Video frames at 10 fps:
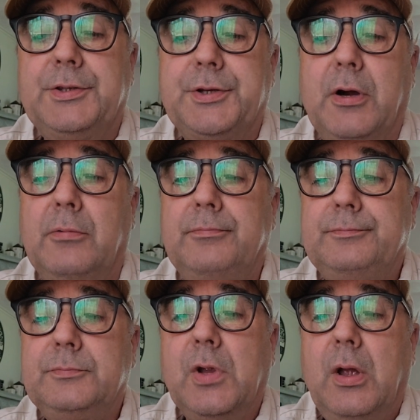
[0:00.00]
So
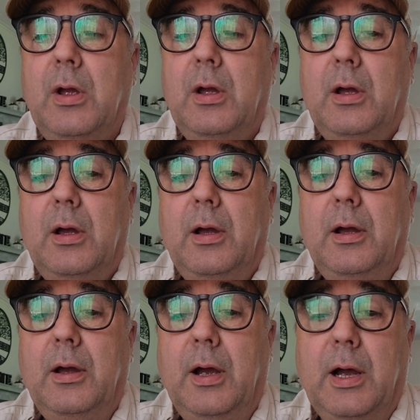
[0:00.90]

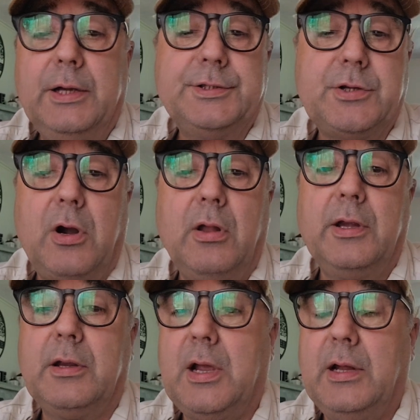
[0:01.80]

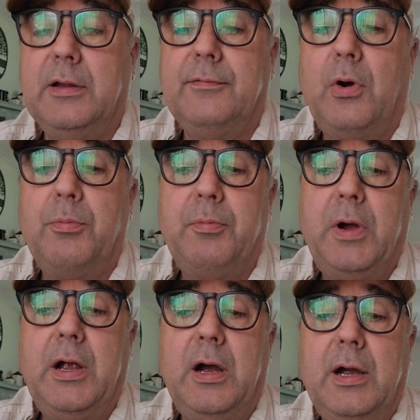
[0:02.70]
Starlink kind of opened
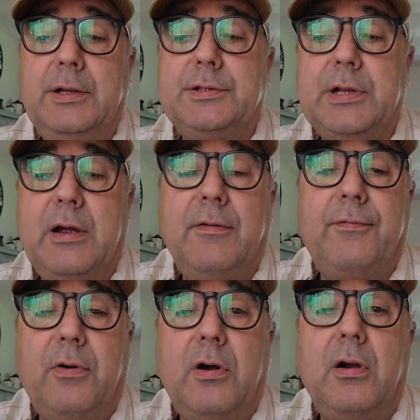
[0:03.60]
my eyes to how
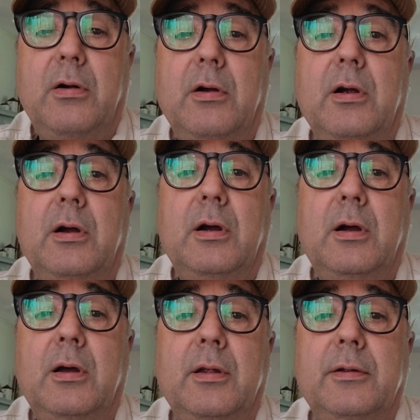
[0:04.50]
far
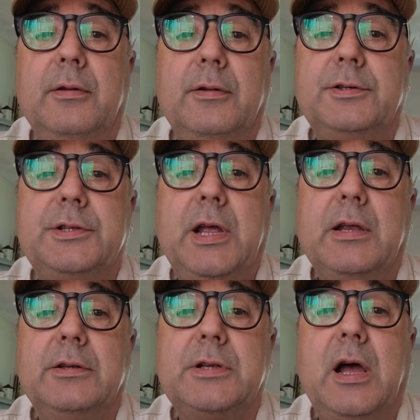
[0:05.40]
this
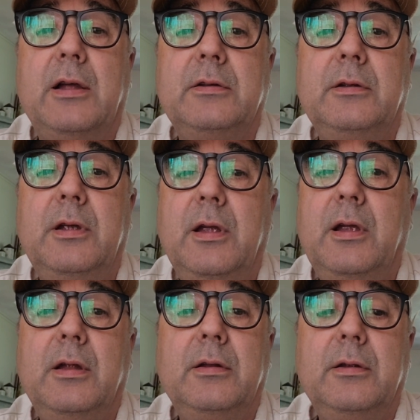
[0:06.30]
tech has gotten,
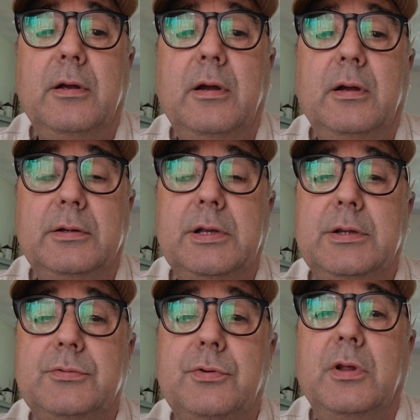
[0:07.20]
and
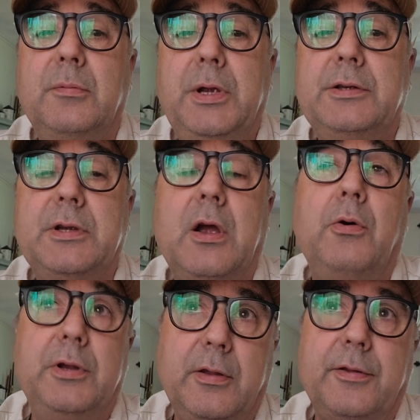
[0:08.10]
it's really amazing.
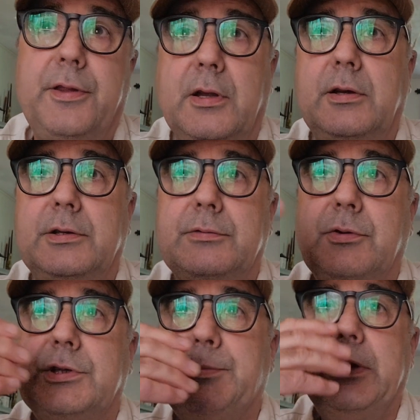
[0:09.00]
Oh, and the other thing is
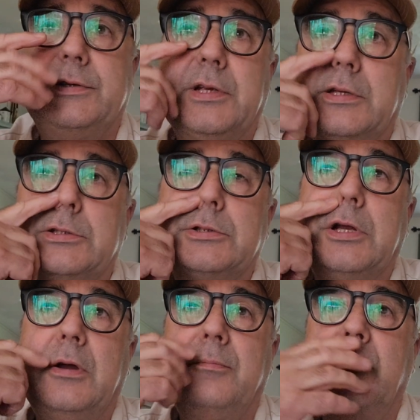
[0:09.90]
with SpaceX,
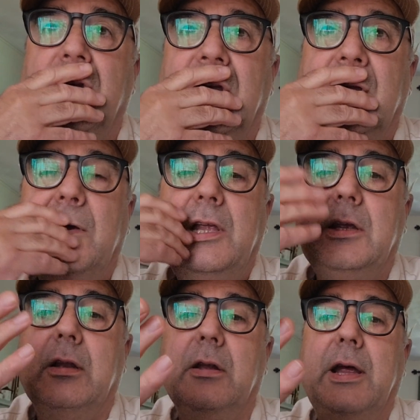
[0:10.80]

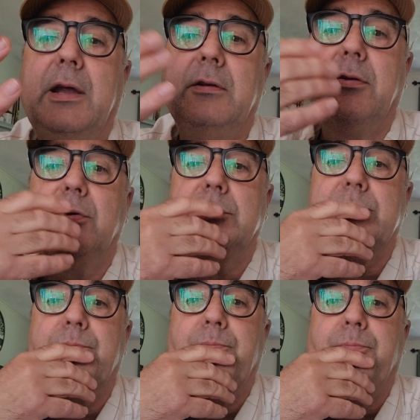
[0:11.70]
he can land those
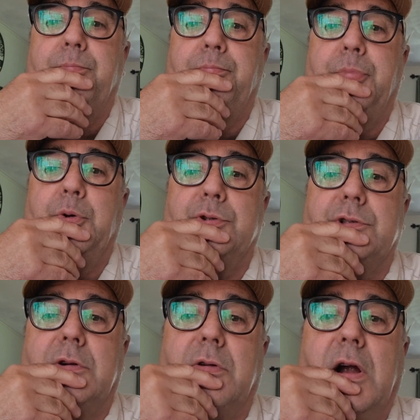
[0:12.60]

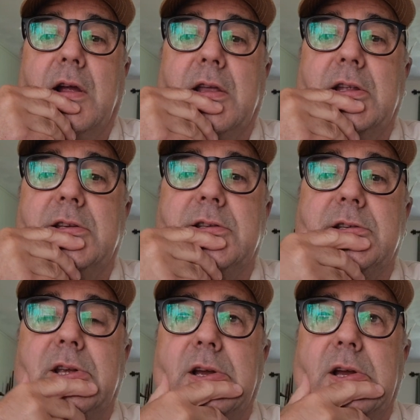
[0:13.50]
booster
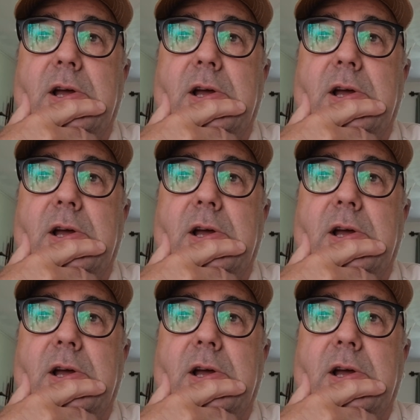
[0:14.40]
rockets.